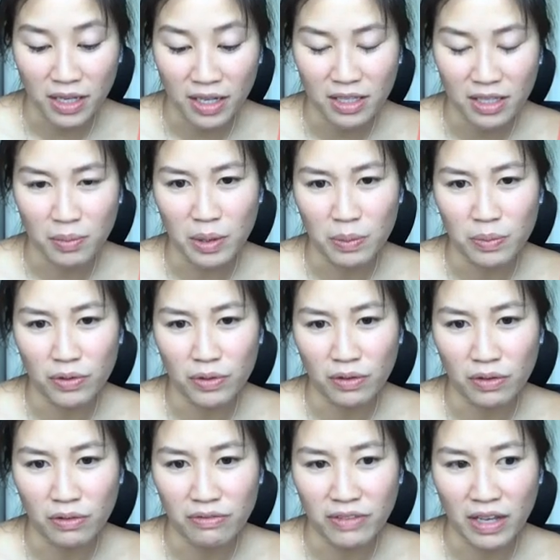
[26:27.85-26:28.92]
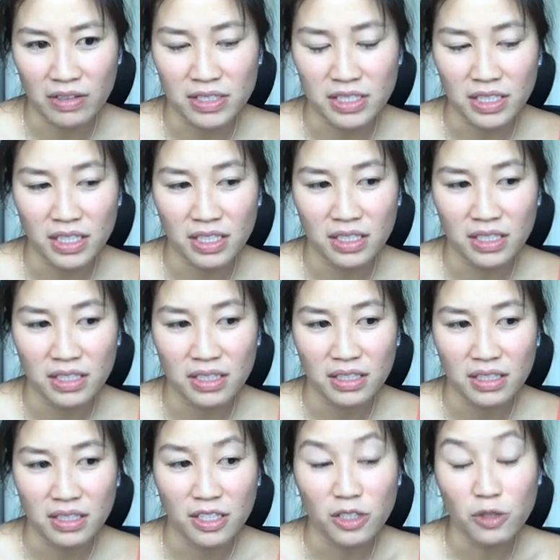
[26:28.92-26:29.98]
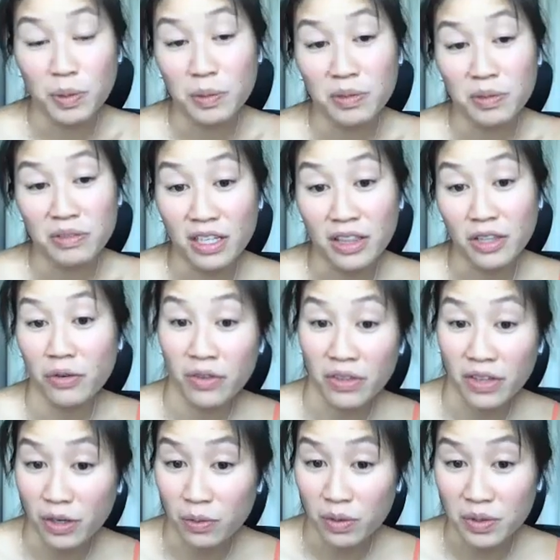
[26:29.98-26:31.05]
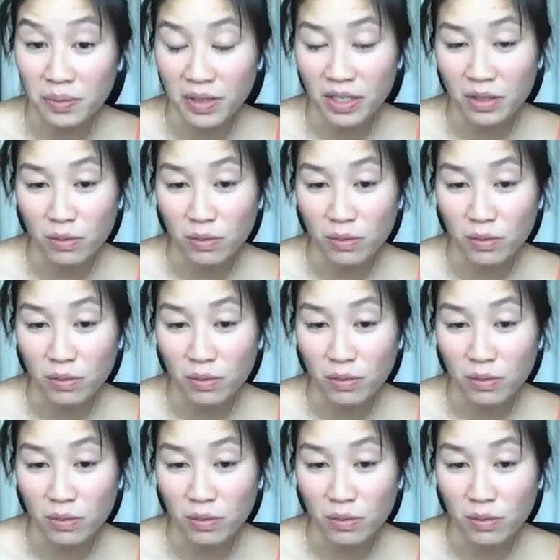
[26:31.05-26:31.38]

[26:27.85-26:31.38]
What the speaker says: I think people found it, people felt like they were there with me,